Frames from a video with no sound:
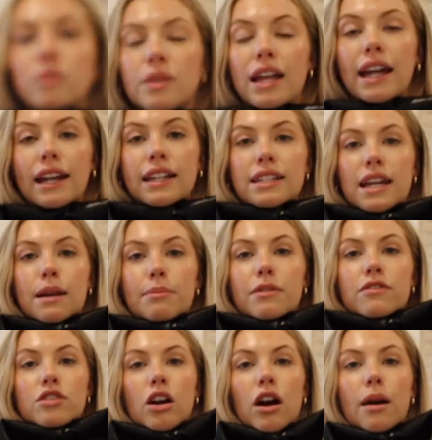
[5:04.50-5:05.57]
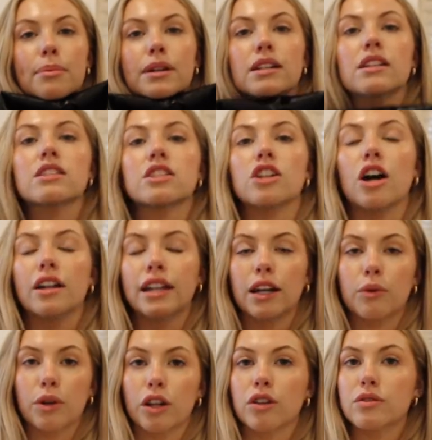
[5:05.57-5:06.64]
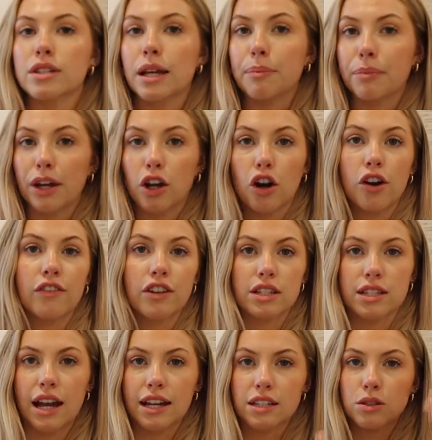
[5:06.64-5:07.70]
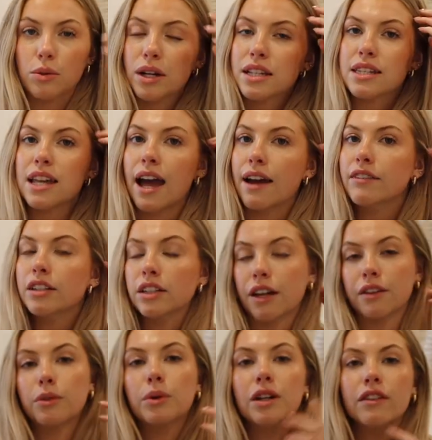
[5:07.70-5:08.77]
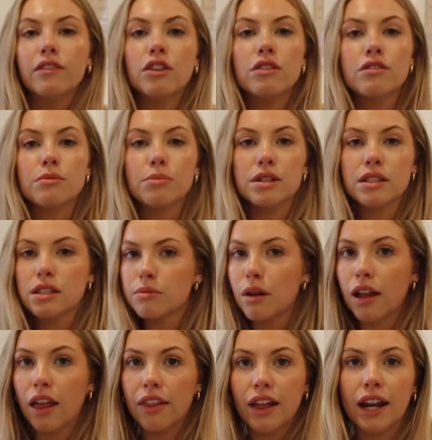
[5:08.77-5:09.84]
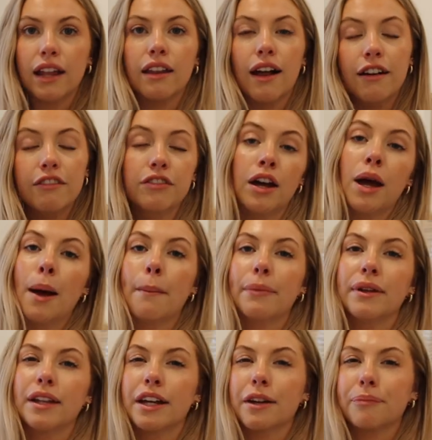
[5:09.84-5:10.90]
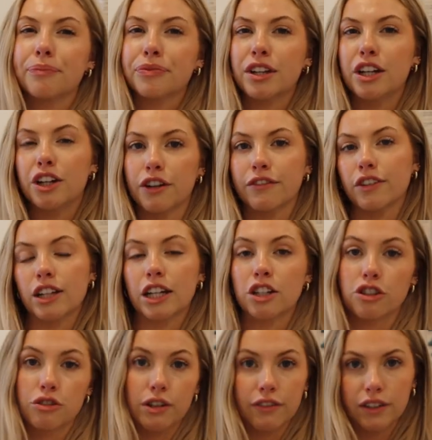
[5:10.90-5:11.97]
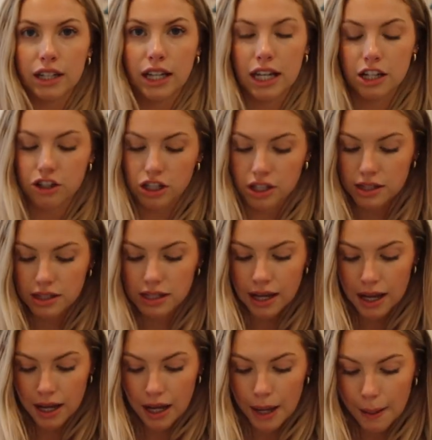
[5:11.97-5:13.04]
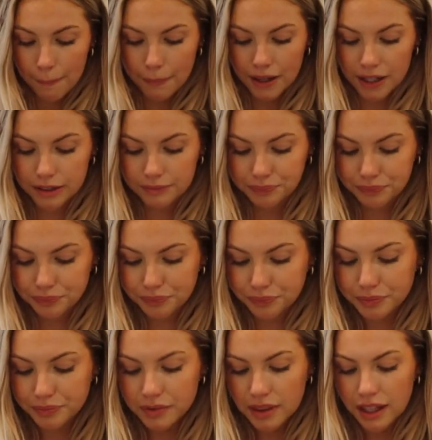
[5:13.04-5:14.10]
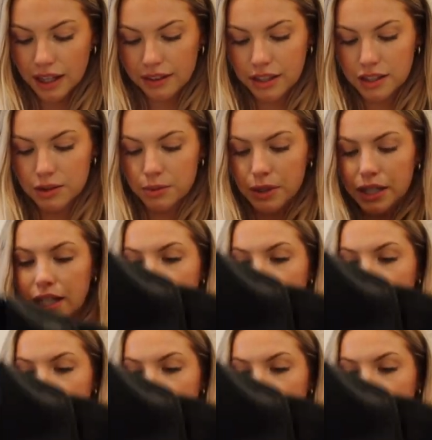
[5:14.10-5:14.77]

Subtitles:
with any type of top because it's not like one of those like big oversized ones. I have another one of those from Princess Polly that I love, but like, you know, for like two different occasions. But this one,